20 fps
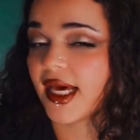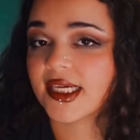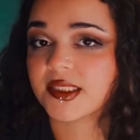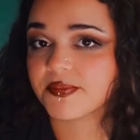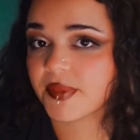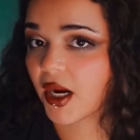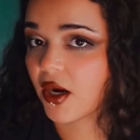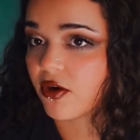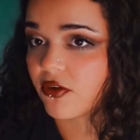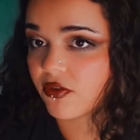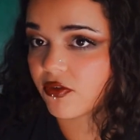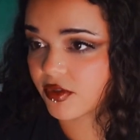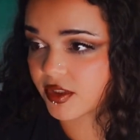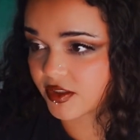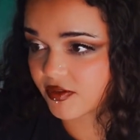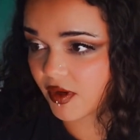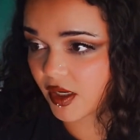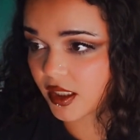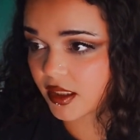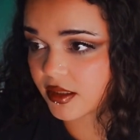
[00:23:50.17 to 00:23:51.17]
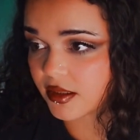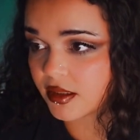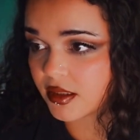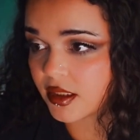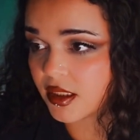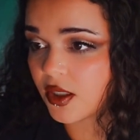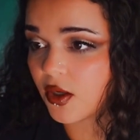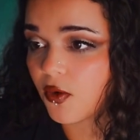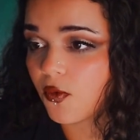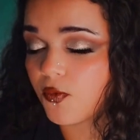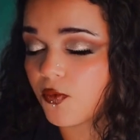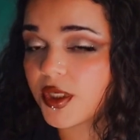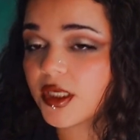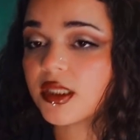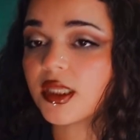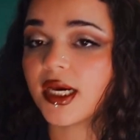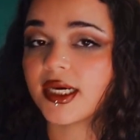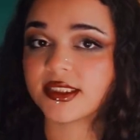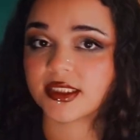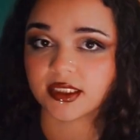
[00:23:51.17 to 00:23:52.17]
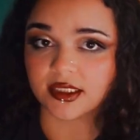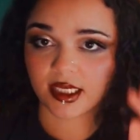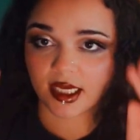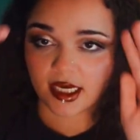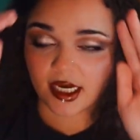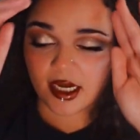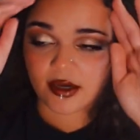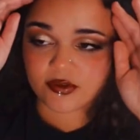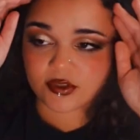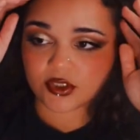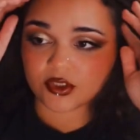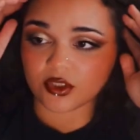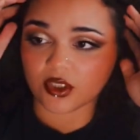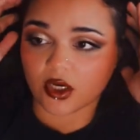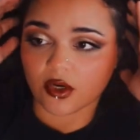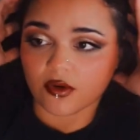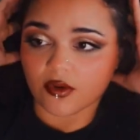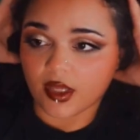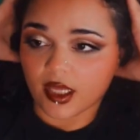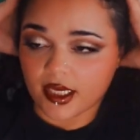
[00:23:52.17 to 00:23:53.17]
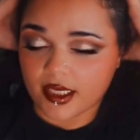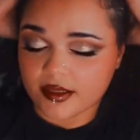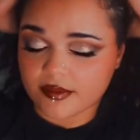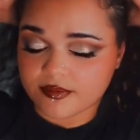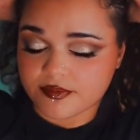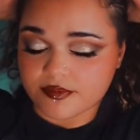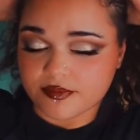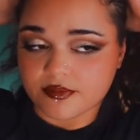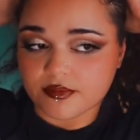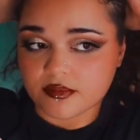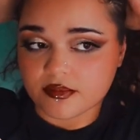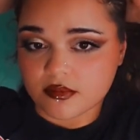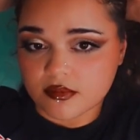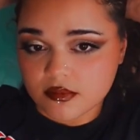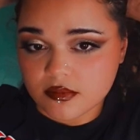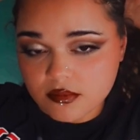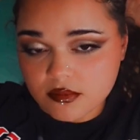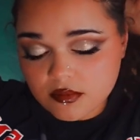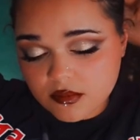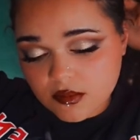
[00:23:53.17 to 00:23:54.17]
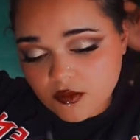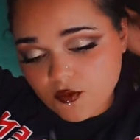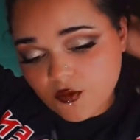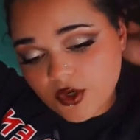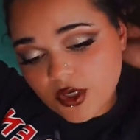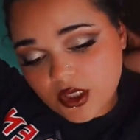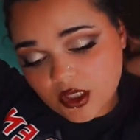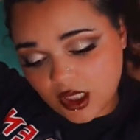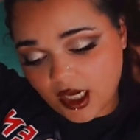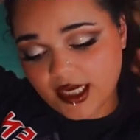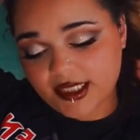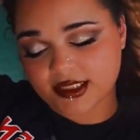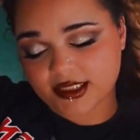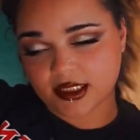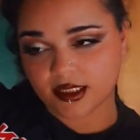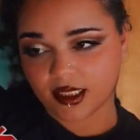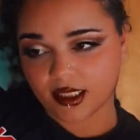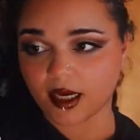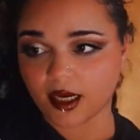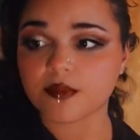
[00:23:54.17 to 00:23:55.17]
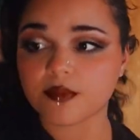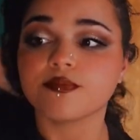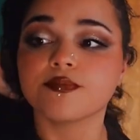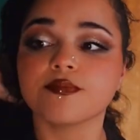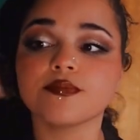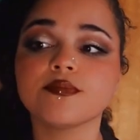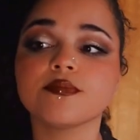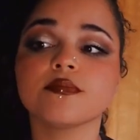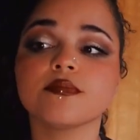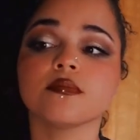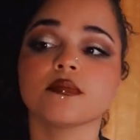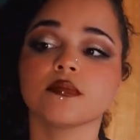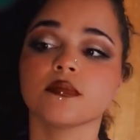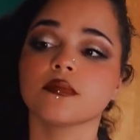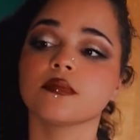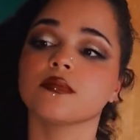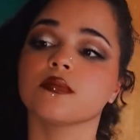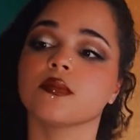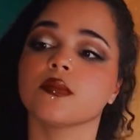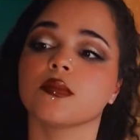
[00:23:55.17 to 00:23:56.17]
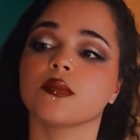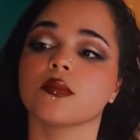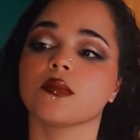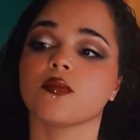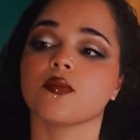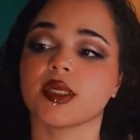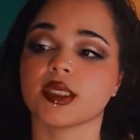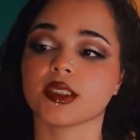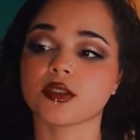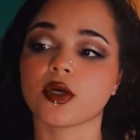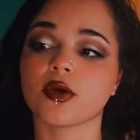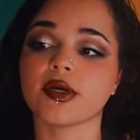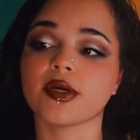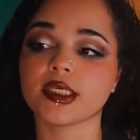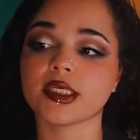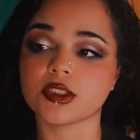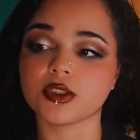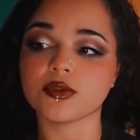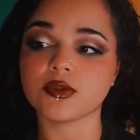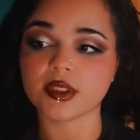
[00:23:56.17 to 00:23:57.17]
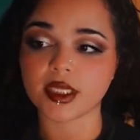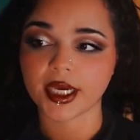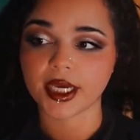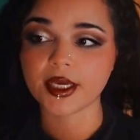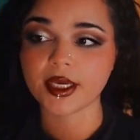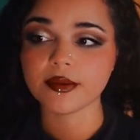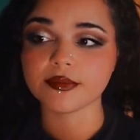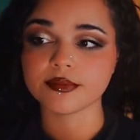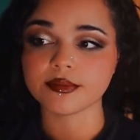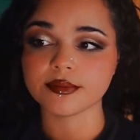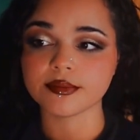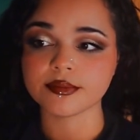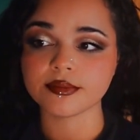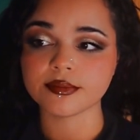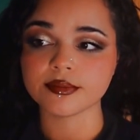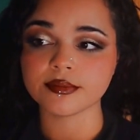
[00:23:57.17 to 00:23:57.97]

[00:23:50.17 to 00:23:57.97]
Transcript: That's powerful as fuck. Realizing that after you go, like, realizing that when it's already too late